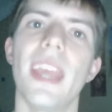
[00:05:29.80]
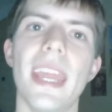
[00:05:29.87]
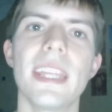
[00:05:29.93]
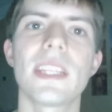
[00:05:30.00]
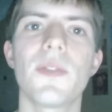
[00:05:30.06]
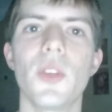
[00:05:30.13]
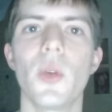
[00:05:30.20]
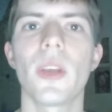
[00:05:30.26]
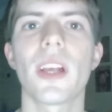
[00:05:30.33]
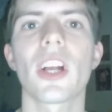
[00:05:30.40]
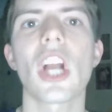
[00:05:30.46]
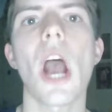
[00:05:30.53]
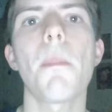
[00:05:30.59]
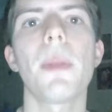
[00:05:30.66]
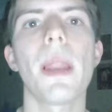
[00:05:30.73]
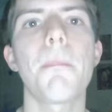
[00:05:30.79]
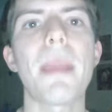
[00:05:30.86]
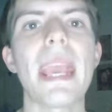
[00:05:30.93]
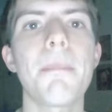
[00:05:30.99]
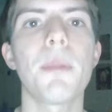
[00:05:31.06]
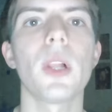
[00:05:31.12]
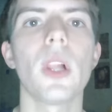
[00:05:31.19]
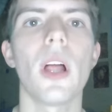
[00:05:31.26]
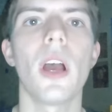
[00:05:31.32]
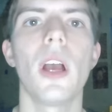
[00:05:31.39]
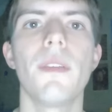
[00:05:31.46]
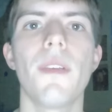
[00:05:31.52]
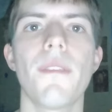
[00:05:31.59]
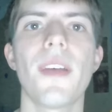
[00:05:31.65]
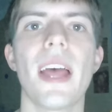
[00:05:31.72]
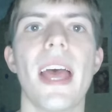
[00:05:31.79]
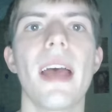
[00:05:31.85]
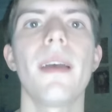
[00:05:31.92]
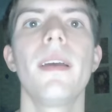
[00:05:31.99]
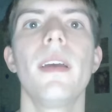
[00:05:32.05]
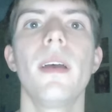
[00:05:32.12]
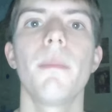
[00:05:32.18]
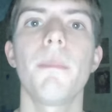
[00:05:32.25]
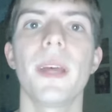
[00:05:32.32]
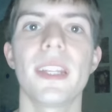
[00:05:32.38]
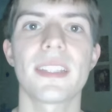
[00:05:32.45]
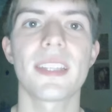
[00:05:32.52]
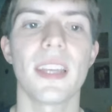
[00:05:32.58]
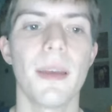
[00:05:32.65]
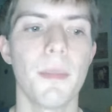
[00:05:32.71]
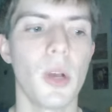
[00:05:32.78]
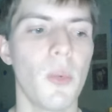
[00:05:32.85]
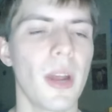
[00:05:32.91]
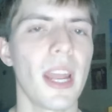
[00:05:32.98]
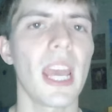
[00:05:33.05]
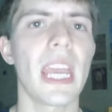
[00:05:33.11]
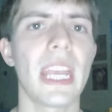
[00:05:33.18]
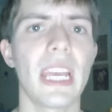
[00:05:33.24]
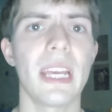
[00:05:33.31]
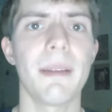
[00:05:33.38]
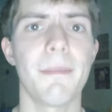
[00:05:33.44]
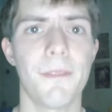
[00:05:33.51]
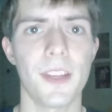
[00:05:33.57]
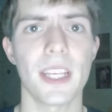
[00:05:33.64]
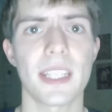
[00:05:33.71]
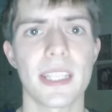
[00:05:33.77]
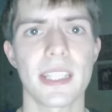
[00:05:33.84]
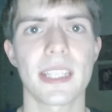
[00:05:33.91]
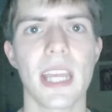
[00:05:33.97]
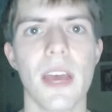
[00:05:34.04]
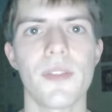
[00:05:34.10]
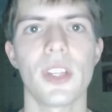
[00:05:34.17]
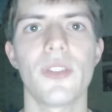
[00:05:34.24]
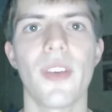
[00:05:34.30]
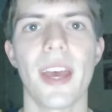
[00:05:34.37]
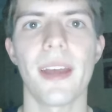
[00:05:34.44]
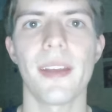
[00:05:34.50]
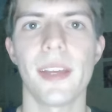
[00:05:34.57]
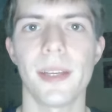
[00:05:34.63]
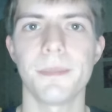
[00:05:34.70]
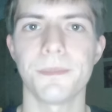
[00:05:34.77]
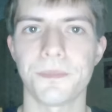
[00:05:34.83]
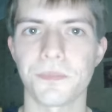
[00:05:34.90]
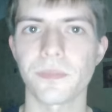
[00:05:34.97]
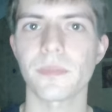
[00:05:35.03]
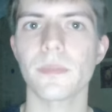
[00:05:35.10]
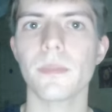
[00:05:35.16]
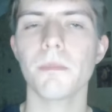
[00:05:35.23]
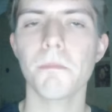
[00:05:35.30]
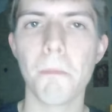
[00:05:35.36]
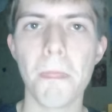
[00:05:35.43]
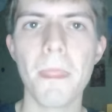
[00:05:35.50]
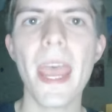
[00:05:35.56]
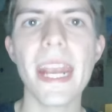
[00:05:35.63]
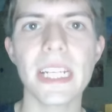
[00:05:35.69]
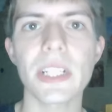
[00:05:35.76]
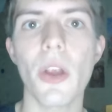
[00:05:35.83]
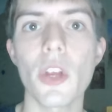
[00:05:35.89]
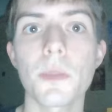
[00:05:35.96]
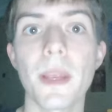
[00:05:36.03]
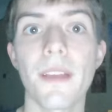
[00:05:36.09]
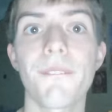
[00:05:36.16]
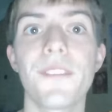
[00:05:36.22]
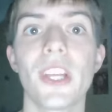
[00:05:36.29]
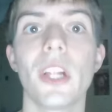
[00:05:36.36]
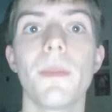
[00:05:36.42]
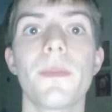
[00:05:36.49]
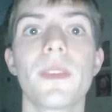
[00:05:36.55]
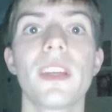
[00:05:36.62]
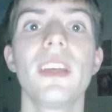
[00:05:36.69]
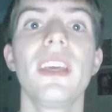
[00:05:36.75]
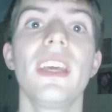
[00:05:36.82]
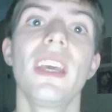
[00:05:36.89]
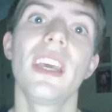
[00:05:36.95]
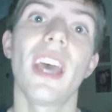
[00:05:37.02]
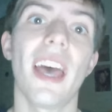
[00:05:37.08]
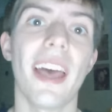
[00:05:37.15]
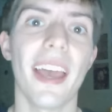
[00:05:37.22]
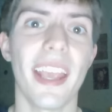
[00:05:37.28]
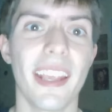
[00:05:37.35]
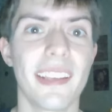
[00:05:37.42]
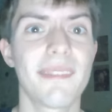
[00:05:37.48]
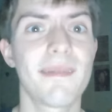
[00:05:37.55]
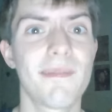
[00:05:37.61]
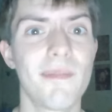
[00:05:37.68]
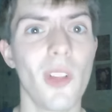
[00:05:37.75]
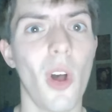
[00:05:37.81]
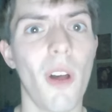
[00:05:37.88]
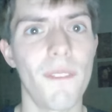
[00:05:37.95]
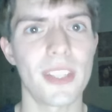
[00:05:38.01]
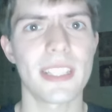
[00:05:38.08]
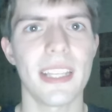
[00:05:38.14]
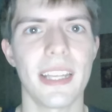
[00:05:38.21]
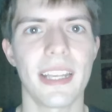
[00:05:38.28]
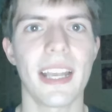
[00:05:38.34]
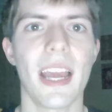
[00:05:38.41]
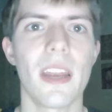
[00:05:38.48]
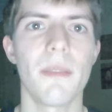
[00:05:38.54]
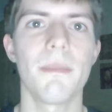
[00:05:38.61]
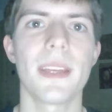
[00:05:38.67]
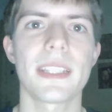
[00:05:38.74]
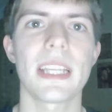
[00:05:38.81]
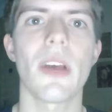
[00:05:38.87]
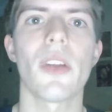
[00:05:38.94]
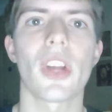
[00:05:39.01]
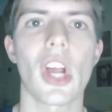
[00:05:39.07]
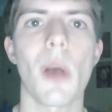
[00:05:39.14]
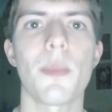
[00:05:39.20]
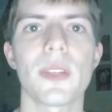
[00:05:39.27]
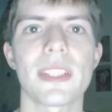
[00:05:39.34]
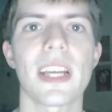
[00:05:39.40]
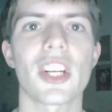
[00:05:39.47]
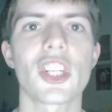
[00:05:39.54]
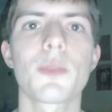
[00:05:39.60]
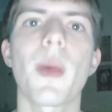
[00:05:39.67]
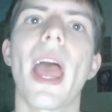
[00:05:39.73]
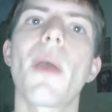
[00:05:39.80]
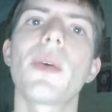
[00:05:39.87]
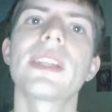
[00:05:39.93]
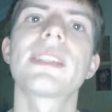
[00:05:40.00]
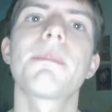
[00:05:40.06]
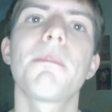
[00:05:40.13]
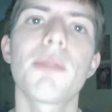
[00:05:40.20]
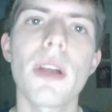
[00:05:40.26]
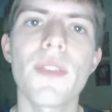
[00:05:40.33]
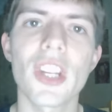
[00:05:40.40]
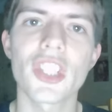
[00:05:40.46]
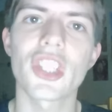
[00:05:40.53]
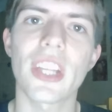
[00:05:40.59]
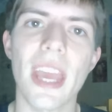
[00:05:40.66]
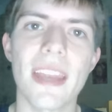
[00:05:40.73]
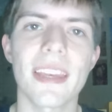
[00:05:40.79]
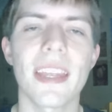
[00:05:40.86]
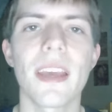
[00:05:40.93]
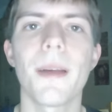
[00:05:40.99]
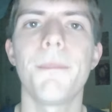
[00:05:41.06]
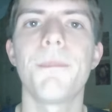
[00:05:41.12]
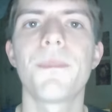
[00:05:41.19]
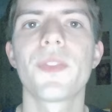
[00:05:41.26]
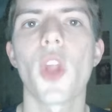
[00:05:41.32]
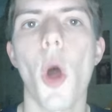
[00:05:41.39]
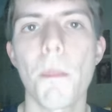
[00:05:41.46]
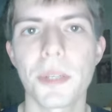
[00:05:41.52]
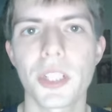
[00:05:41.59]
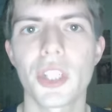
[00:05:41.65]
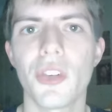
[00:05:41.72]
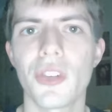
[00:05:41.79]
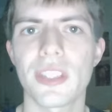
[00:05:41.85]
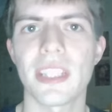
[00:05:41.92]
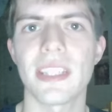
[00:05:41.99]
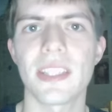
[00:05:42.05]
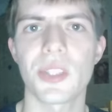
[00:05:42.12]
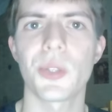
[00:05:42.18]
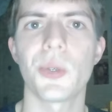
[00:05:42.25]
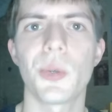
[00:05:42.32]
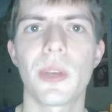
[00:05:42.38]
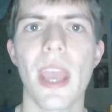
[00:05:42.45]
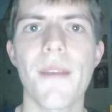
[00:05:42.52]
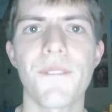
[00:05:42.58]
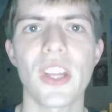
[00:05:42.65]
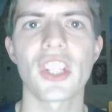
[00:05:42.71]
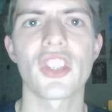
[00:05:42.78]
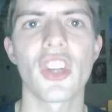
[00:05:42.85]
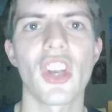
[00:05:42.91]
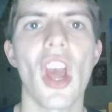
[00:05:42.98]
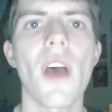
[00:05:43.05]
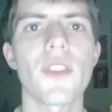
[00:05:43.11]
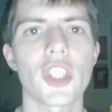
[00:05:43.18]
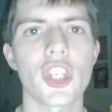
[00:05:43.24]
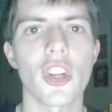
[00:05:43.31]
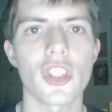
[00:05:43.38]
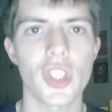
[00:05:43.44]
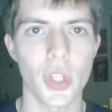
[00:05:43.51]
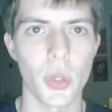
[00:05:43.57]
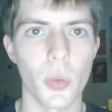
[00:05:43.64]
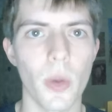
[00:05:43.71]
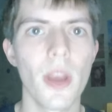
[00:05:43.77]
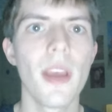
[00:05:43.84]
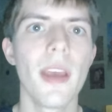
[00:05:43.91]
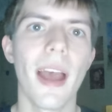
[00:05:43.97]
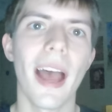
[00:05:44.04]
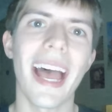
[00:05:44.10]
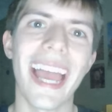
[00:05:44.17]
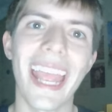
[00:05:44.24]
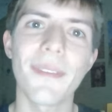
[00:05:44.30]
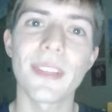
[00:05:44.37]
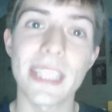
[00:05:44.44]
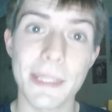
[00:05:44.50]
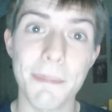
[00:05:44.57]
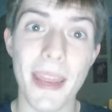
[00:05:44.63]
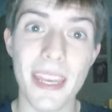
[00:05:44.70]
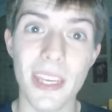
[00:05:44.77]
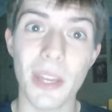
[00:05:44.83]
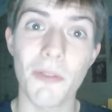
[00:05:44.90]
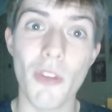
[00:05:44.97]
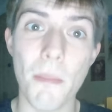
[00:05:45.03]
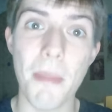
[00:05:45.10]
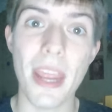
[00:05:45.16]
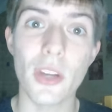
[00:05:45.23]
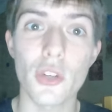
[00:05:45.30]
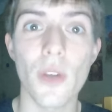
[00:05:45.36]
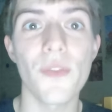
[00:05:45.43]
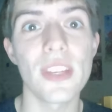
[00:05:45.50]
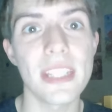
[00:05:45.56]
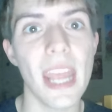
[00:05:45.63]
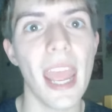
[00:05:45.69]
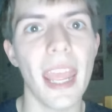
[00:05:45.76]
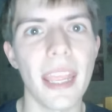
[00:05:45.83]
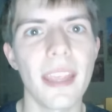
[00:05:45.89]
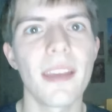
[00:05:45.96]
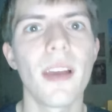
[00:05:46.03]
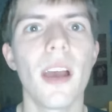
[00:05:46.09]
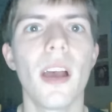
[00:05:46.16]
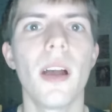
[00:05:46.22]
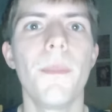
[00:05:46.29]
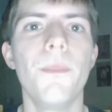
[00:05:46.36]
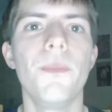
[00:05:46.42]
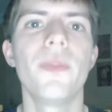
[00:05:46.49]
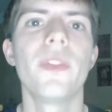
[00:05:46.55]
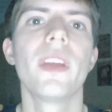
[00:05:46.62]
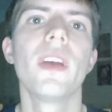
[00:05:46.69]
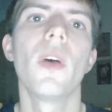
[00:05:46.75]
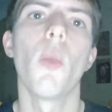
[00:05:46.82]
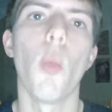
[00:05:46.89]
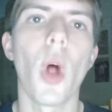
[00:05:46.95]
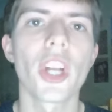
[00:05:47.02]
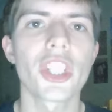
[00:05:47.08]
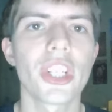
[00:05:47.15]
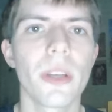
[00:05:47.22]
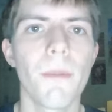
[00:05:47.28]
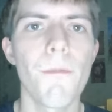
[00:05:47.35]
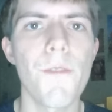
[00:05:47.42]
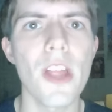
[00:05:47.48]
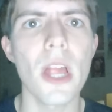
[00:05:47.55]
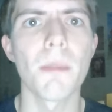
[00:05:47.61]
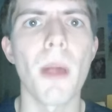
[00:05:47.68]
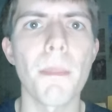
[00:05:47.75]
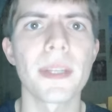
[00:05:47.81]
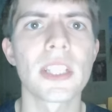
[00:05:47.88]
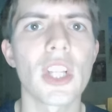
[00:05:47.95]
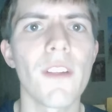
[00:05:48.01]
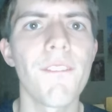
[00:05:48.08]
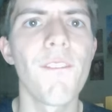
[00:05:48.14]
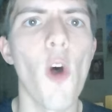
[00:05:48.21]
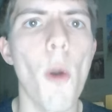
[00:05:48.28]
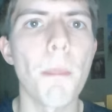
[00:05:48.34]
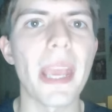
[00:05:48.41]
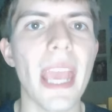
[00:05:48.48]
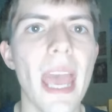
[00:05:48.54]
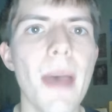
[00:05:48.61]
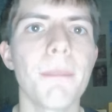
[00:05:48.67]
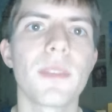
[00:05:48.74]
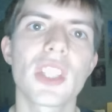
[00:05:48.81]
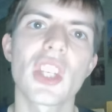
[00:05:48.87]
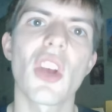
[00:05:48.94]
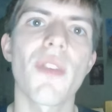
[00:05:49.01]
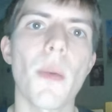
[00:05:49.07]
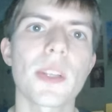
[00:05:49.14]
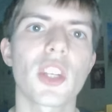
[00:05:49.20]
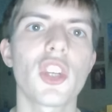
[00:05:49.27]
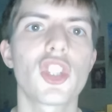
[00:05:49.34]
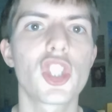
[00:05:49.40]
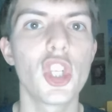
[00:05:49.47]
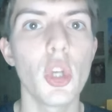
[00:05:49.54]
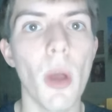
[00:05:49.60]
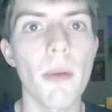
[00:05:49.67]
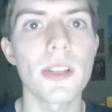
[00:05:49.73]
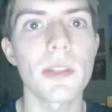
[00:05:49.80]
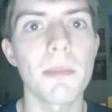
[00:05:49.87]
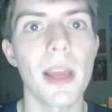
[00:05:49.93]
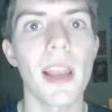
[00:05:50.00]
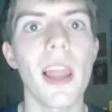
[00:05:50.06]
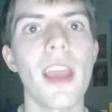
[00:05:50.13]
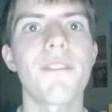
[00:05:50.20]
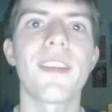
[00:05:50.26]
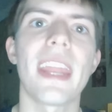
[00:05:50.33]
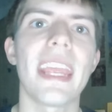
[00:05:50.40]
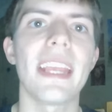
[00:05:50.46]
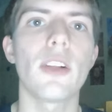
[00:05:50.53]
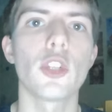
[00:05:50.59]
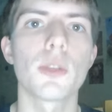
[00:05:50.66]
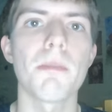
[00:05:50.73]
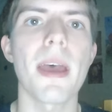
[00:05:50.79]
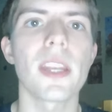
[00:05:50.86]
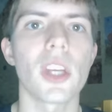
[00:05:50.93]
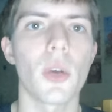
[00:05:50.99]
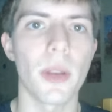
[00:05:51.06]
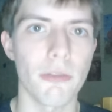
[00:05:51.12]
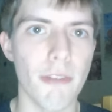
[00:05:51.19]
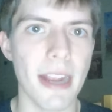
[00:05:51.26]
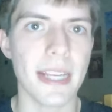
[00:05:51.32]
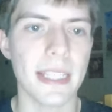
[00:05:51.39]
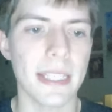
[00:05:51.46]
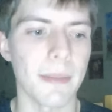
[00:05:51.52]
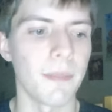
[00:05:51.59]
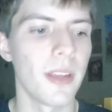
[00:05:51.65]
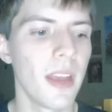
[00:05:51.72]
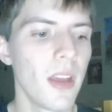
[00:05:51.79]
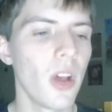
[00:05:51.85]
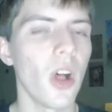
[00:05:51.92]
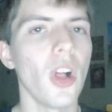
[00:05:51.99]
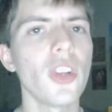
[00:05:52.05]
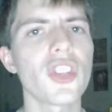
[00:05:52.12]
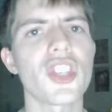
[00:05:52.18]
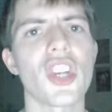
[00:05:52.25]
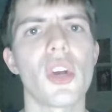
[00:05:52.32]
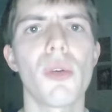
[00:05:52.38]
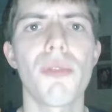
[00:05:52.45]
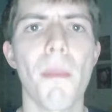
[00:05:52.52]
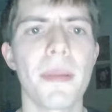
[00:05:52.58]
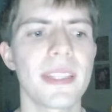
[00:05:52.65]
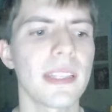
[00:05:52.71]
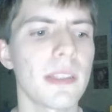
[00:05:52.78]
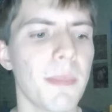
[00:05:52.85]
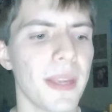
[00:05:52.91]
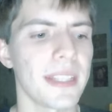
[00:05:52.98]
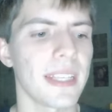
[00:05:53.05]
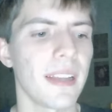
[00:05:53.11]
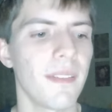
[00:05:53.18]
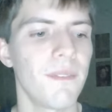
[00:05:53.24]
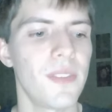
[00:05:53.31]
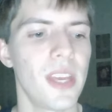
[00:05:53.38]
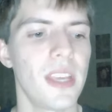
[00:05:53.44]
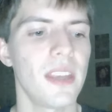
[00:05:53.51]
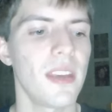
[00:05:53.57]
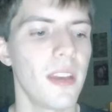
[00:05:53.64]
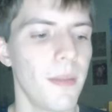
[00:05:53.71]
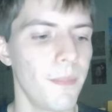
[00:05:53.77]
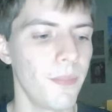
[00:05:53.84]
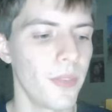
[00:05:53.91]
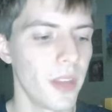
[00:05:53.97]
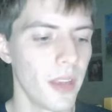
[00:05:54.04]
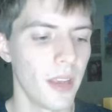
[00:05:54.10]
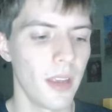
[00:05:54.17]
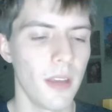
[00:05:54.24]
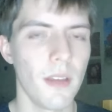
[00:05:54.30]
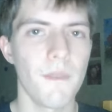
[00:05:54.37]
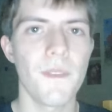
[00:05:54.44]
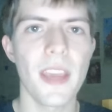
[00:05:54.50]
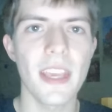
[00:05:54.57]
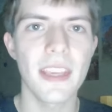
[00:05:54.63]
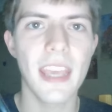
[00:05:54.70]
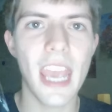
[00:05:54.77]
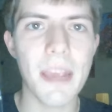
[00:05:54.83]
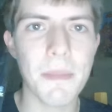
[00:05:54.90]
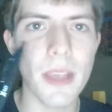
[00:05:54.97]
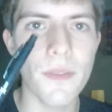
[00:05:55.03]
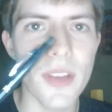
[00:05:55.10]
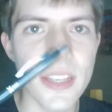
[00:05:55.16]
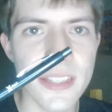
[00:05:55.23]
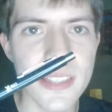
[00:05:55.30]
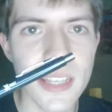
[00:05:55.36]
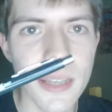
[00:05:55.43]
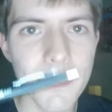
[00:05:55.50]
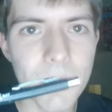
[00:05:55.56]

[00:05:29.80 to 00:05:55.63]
interviewing a couple of people over there. But when I first discovered that X-Ray was being filmed, I obviously kind of missed out on a couple of sections, but I was privileged to get the opportunity to get featured in other shots too. I even spent the remainder of the day watching them film up until 4 p.m, so that was a good 2 hours of my life in Eagles Meadow in Wrexham. Also, for participating, they gave me this